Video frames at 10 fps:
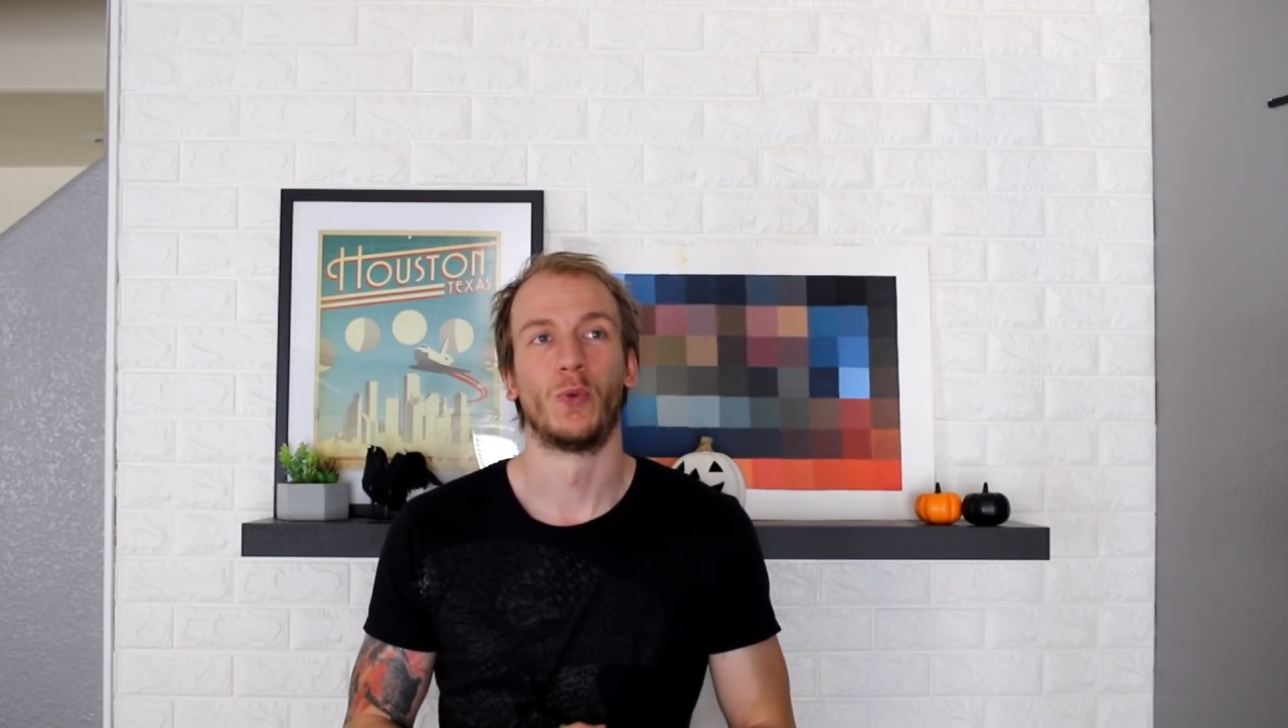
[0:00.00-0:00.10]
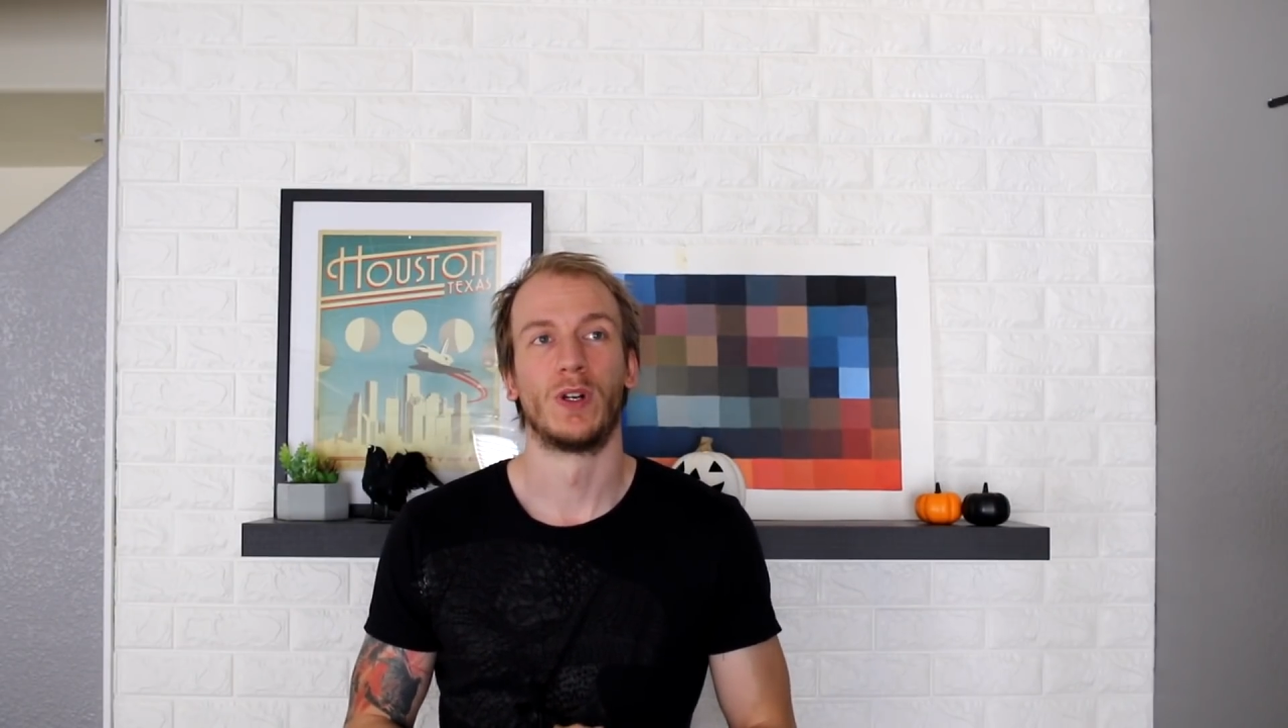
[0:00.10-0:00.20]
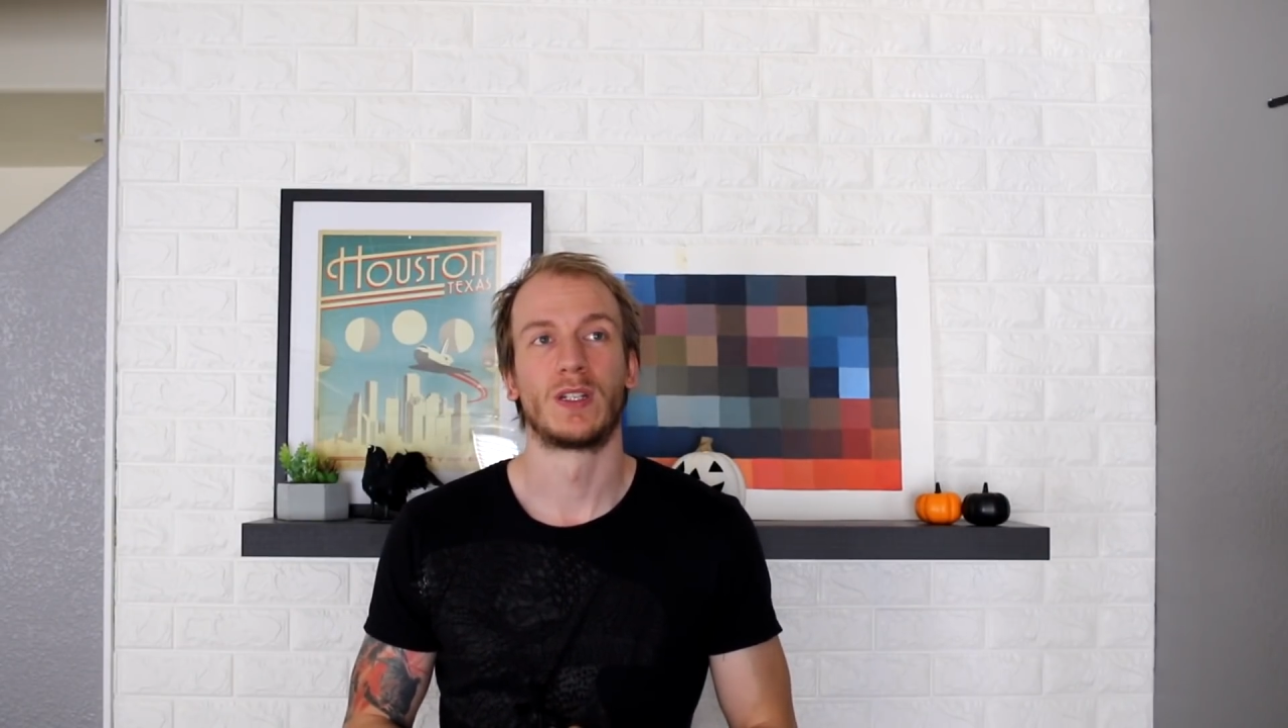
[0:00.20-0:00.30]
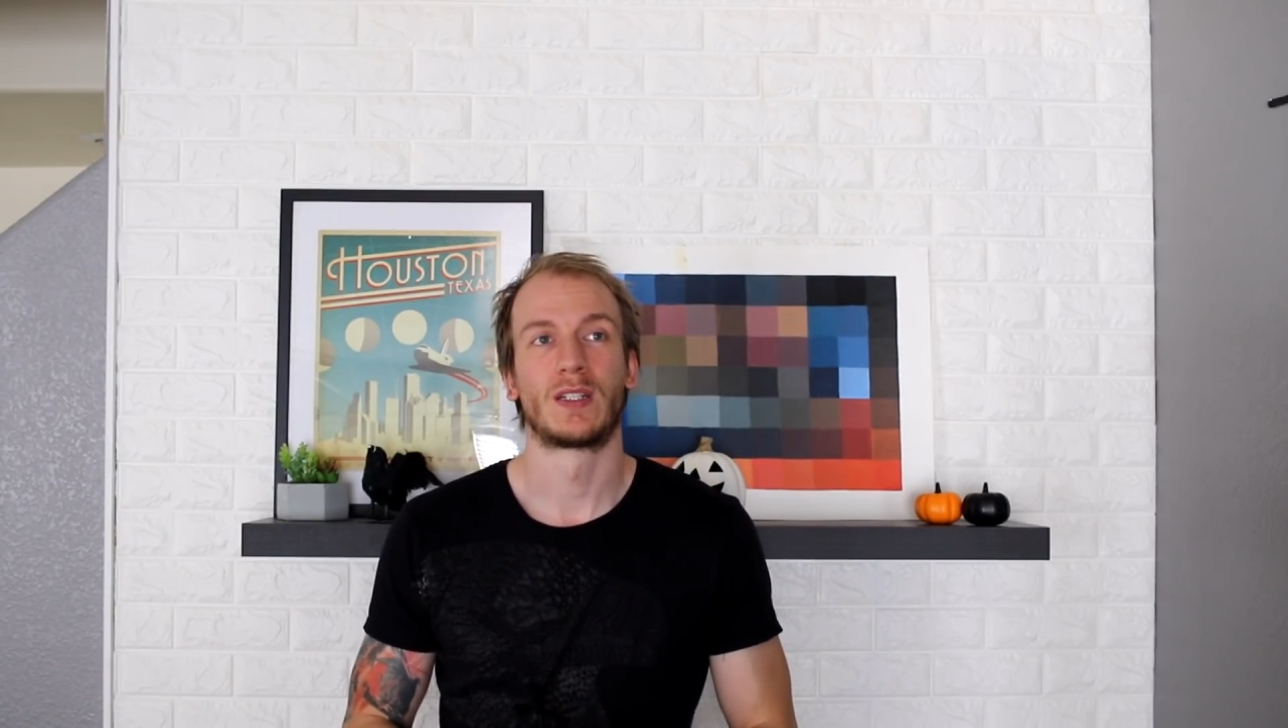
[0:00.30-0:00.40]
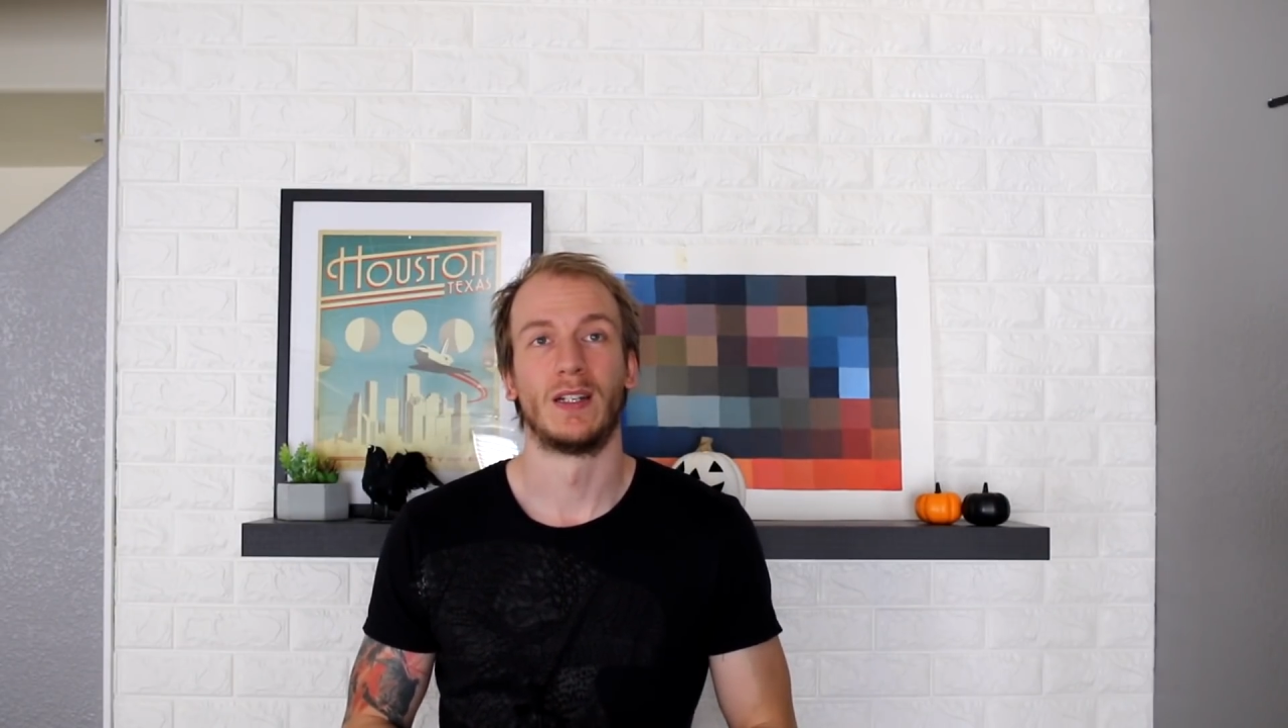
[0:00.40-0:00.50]

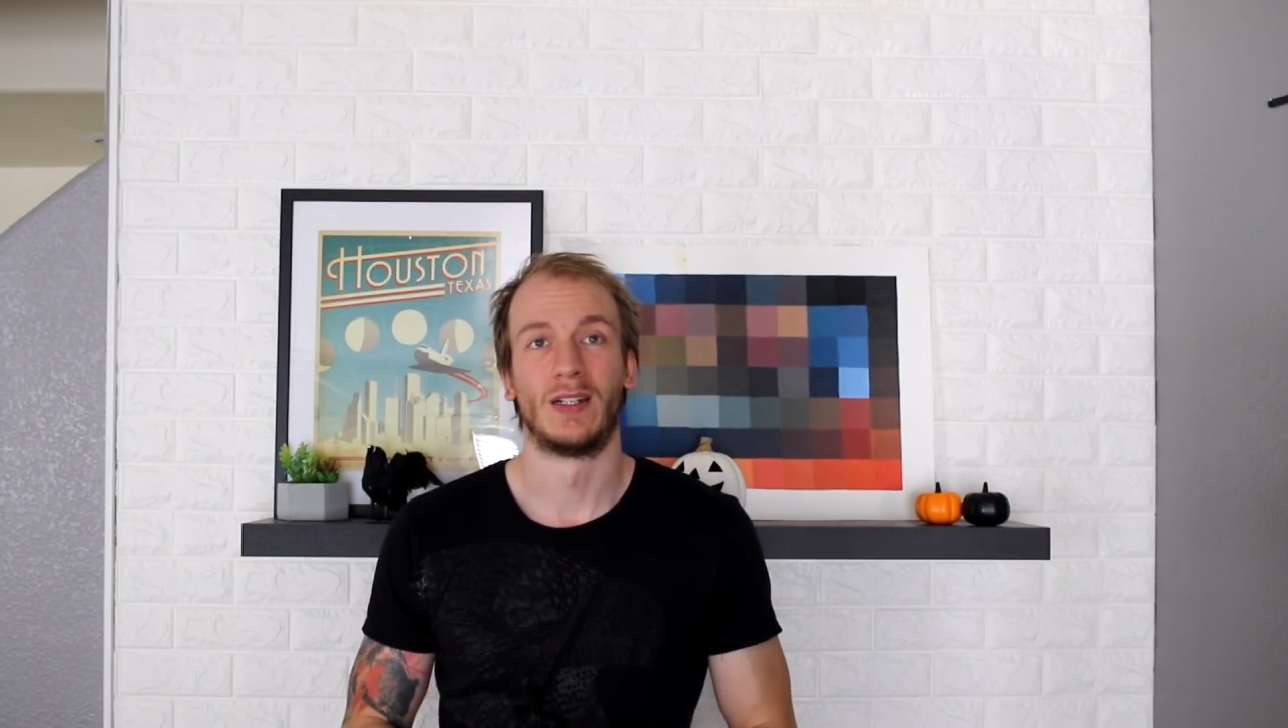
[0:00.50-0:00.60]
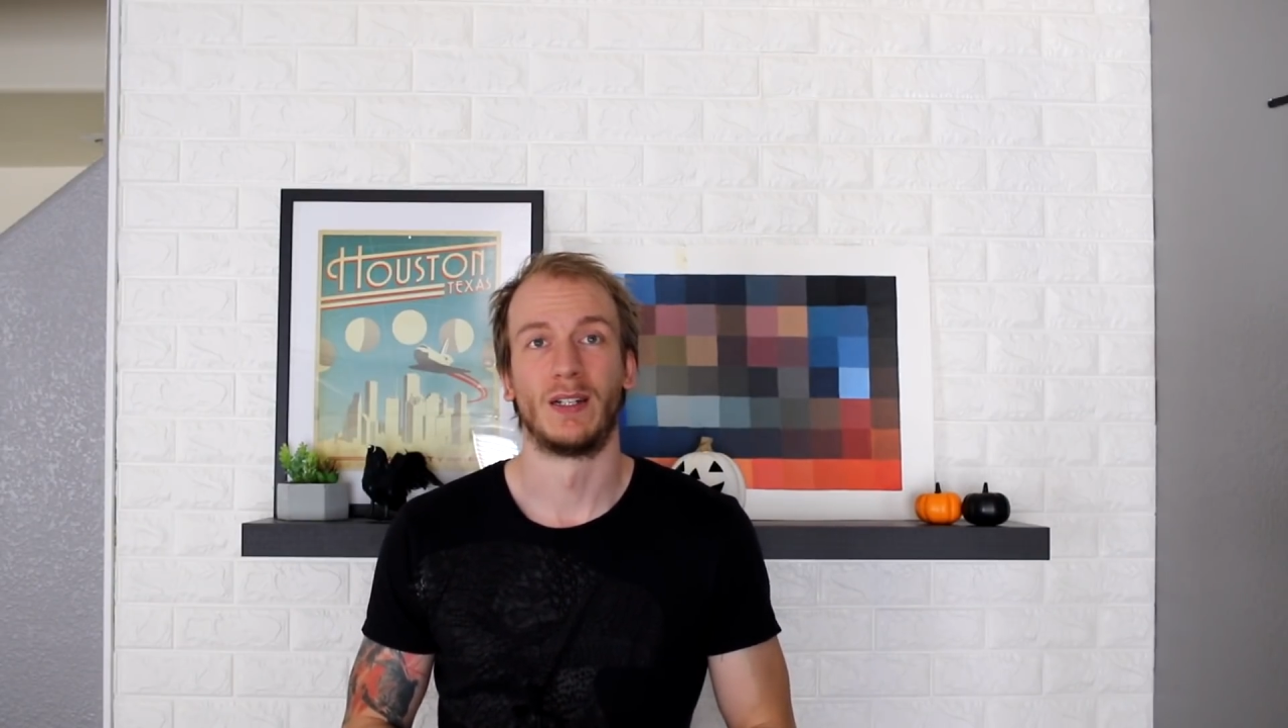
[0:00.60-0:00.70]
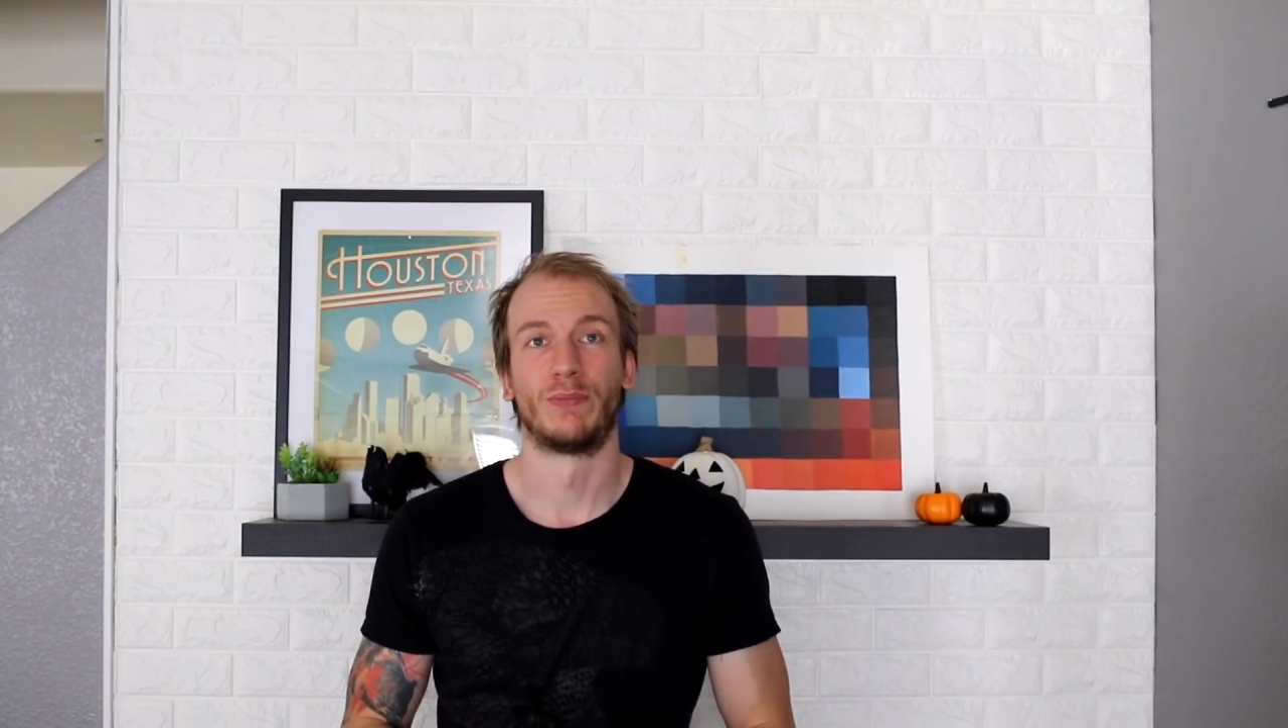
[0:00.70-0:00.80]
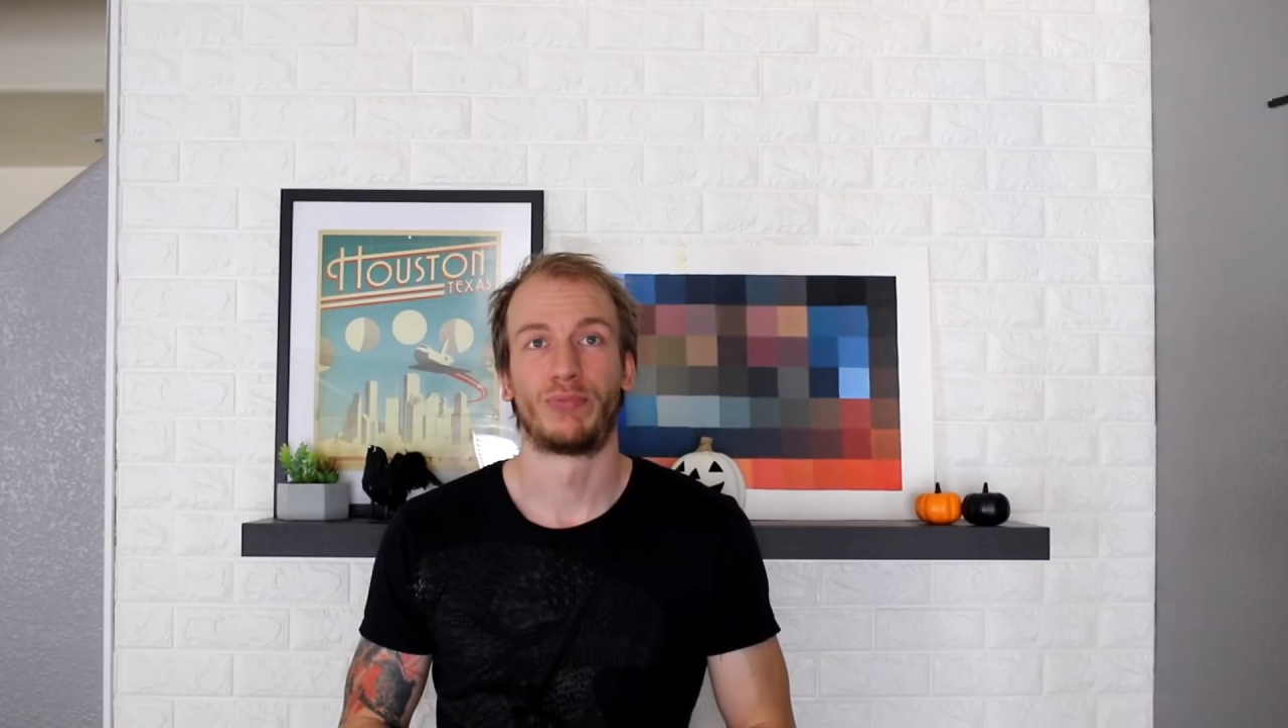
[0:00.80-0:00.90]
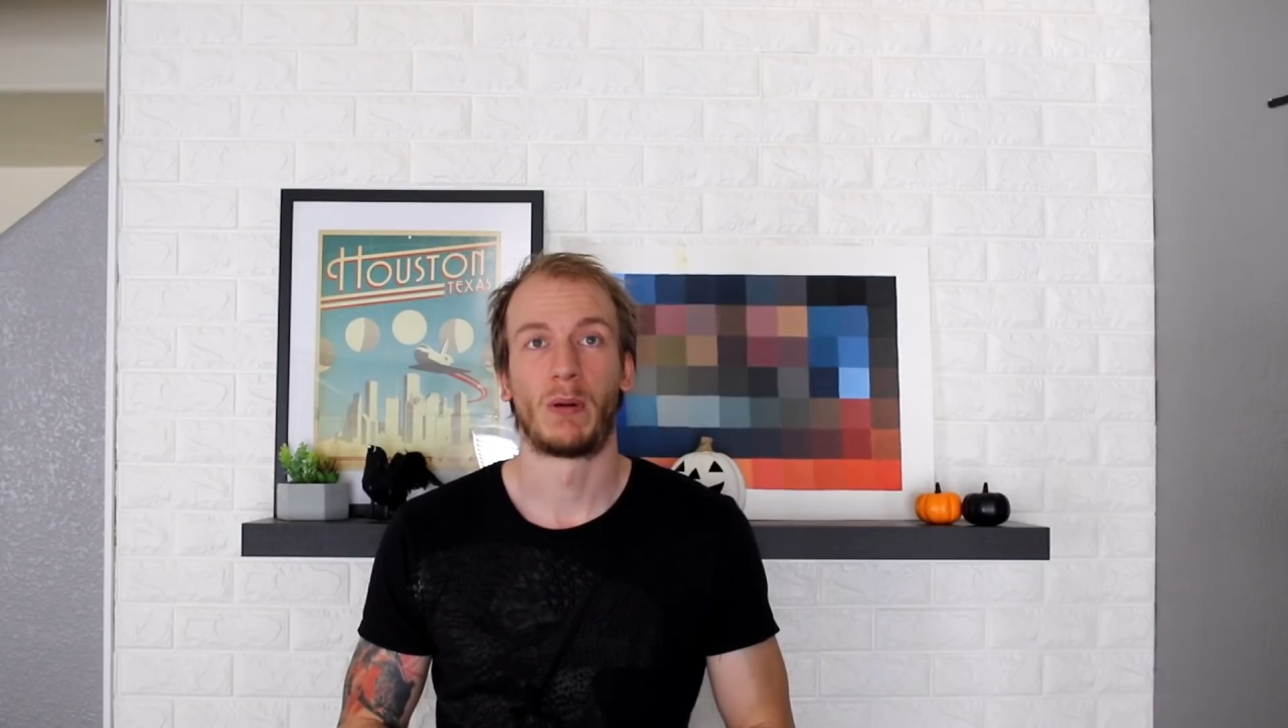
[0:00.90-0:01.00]
was uh,